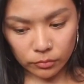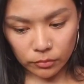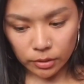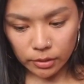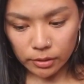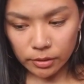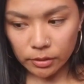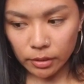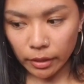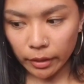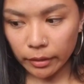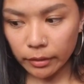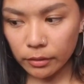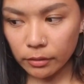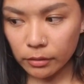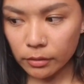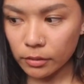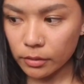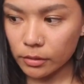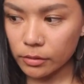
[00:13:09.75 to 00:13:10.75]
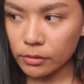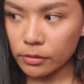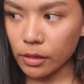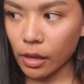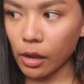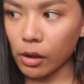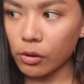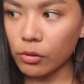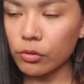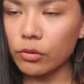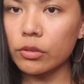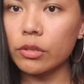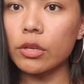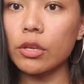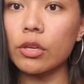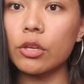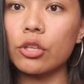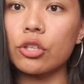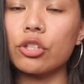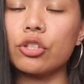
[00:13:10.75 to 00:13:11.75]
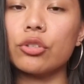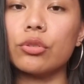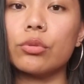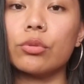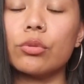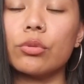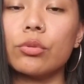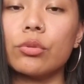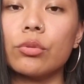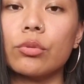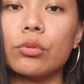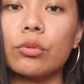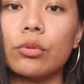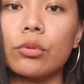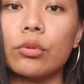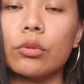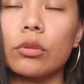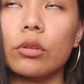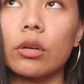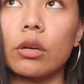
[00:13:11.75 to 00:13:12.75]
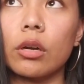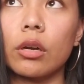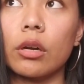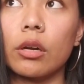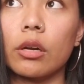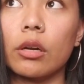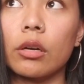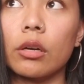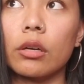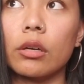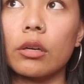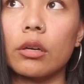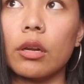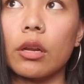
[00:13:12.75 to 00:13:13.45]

The sign is how you are,